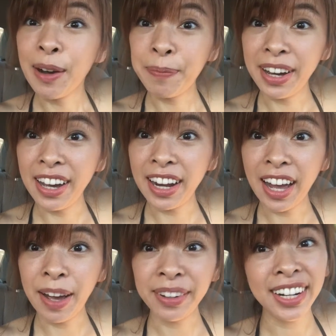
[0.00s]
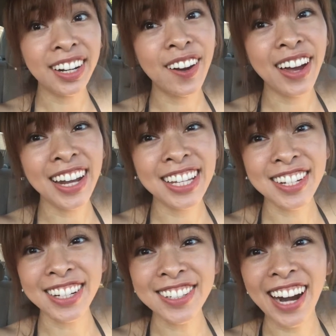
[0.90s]
But I'm gonna go ahead and
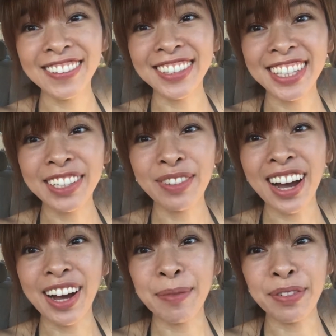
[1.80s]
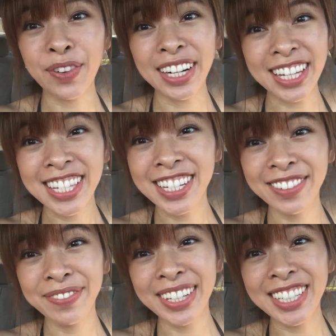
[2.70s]
start driving before it gets
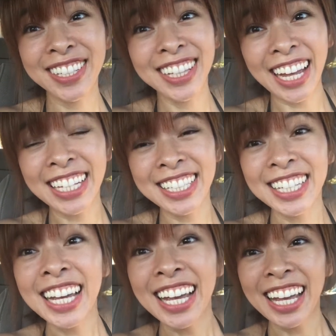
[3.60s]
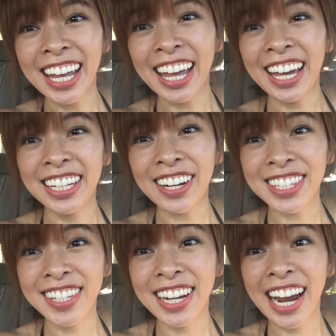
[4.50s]
to be too late, and I'll
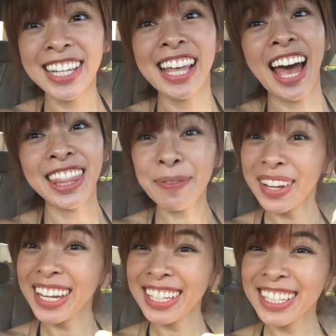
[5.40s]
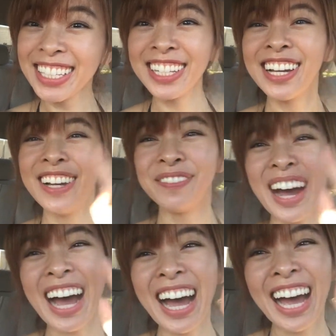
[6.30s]
see you guys at the beach.
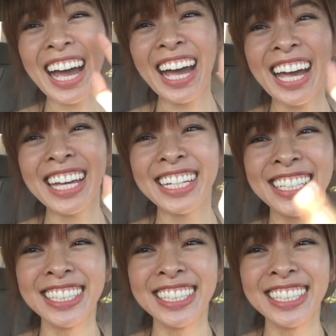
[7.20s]
Bye.